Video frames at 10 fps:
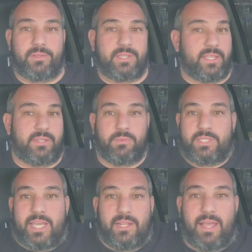Let's get
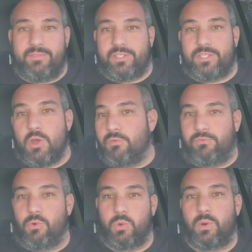11s. No
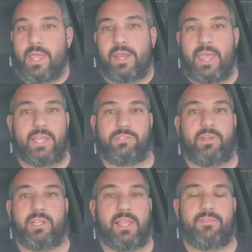four-door NA has
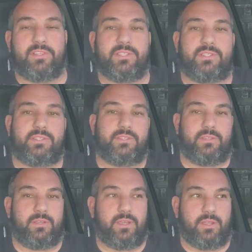ran 11s
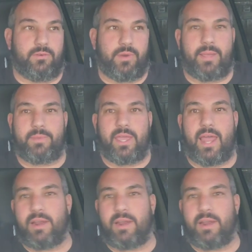in a Ram yet.